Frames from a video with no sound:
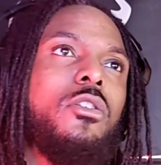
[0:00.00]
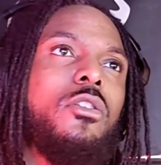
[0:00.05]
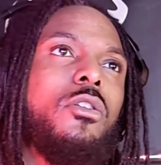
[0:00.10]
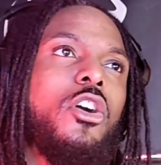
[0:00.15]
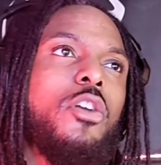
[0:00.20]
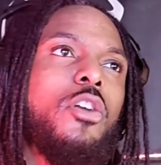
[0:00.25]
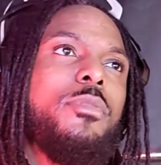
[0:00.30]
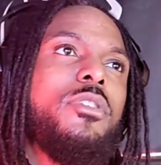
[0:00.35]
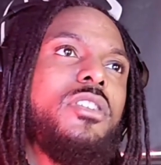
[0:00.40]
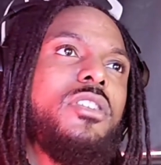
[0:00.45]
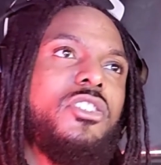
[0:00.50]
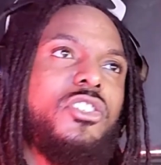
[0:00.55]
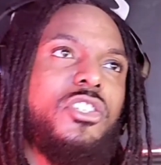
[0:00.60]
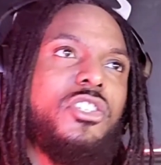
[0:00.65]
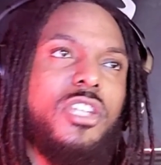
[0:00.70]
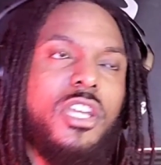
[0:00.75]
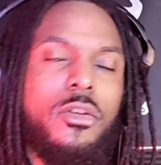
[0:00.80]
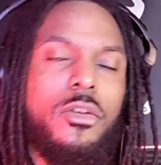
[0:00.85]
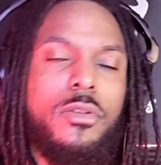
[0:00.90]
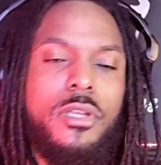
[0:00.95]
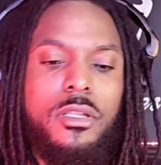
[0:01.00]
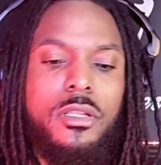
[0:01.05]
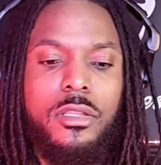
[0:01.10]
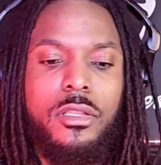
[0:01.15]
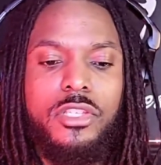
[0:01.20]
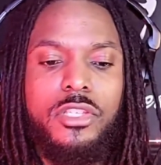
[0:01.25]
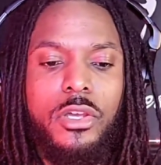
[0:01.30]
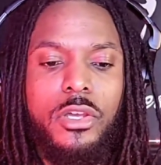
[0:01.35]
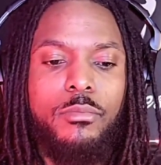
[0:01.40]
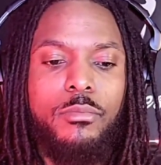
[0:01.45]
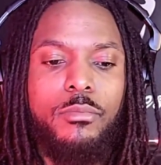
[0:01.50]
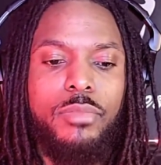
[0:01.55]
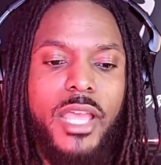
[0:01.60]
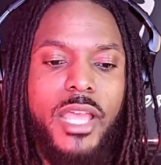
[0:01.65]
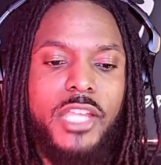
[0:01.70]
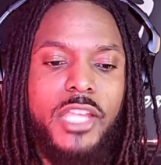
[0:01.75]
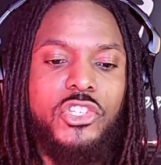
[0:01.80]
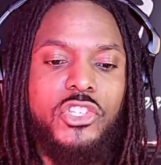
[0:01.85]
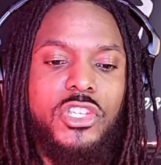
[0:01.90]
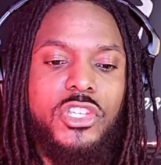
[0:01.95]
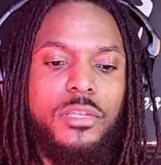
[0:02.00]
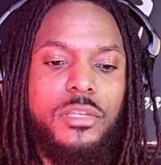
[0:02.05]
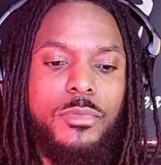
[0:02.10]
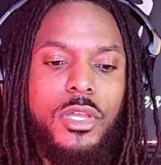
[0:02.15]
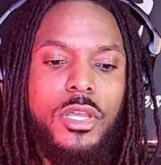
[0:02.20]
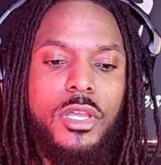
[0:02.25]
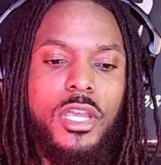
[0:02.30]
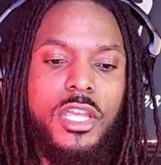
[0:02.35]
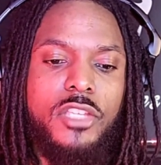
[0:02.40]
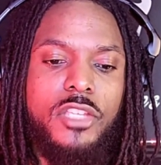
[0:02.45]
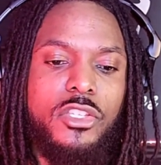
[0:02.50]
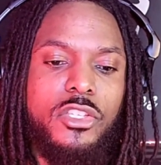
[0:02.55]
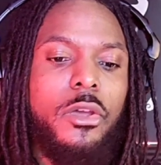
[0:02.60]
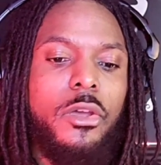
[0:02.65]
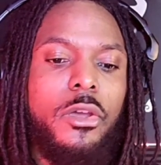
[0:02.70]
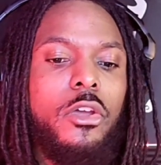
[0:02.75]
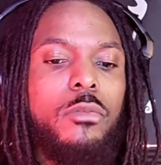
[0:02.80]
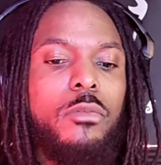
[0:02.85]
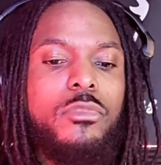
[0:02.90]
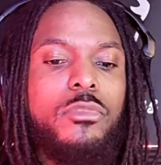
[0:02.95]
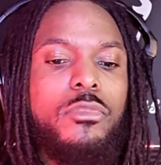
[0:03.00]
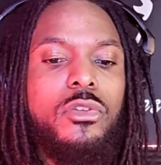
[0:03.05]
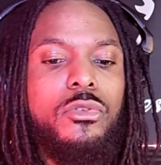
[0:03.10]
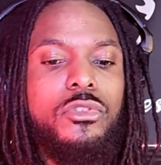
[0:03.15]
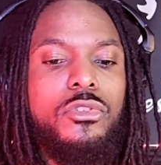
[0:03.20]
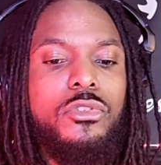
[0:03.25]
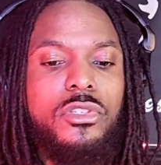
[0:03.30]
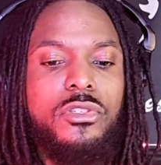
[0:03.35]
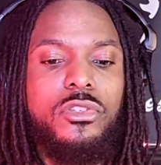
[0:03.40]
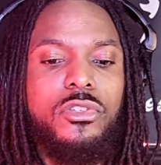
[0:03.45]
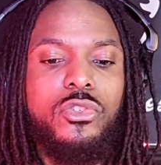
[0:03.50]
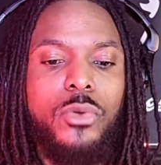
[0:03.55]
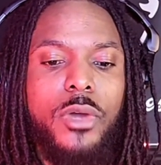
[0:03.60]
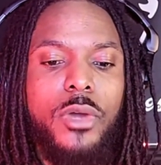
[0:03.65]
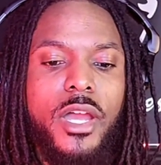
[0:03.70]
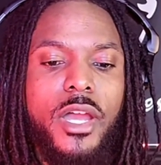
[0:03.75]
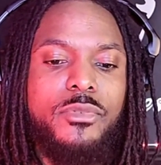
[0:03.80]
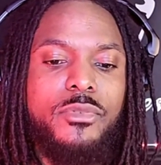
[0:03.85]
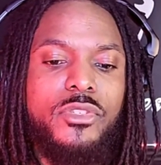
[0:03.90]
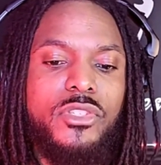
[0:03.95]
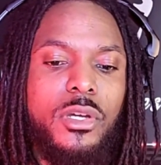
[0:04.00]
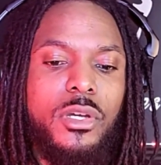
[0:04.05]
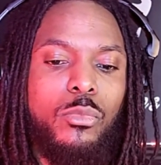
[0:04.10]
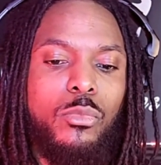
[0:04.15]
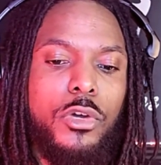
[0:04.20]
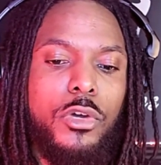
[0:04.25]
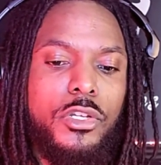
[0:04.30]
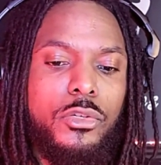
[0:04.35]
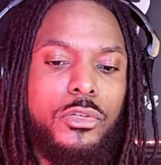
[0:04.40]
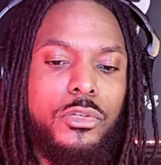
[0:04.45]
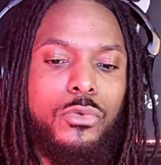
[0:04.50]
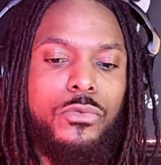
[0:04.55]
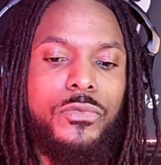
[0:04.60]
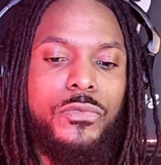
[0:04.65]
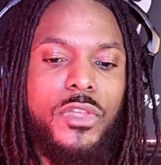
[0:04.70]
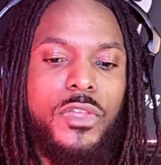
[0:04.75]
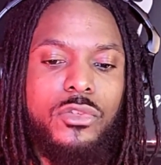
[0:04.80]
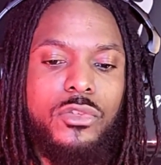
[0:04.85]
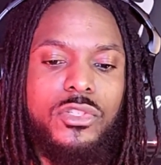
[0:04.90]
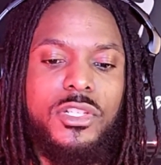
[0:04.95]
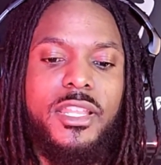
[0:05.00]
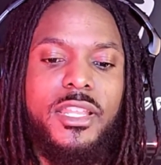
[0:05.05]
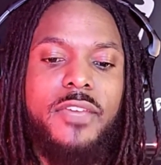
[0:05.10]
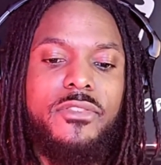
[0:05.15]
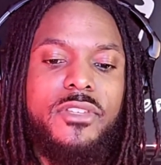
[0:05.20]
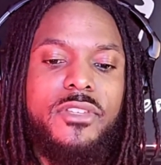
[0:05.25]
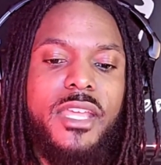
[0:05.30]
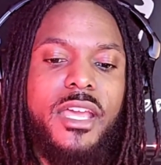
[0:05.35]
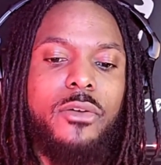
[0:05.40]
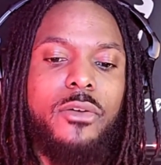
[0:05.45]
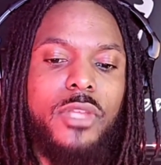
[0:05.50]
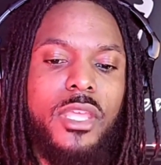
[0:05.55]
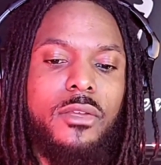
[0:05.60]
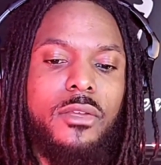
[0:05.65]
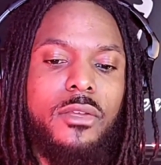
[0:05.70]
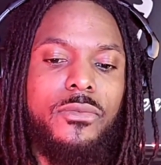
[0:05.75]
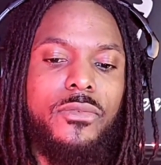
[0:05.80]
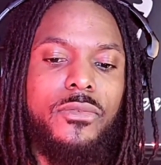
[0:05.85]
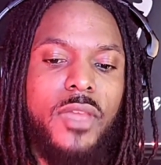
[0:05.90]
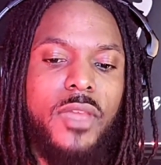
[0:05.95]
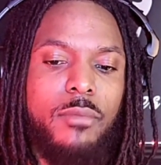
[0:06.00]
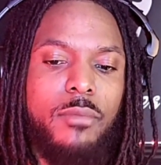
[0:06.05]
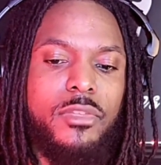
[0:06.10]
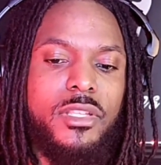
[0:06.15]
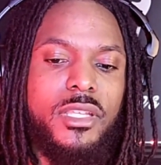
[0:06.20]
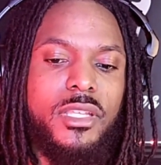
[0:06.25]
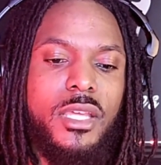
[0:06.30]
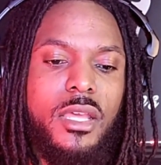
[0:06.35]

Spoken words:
Dictionary, the term black sheep is a term used to describe someone who feels left out in a family,